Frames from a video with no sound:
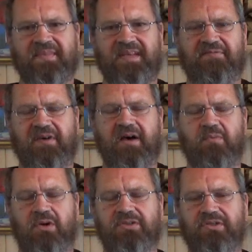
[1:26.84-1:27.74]
If I
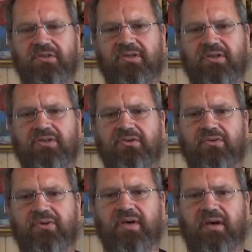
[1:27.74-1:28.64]
want a good
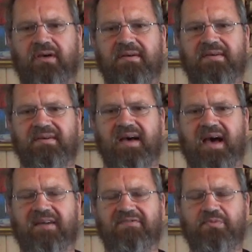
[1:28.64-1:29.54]
career, I
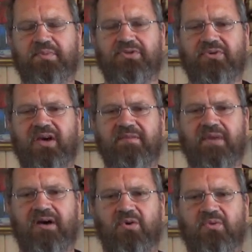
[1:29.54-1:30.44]
have to betray
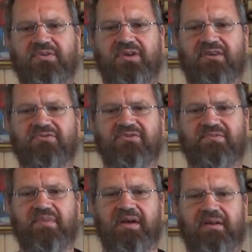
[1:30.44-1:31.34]
my own
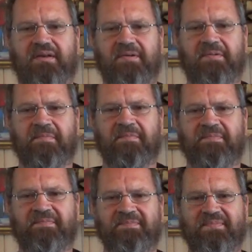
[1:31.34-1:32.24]
countrymen.
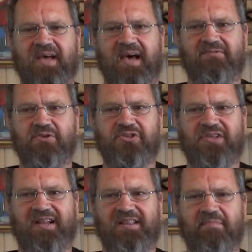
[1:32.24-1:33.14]
I have to
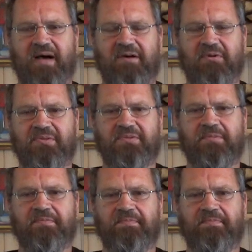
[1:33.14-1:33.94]
sell them out.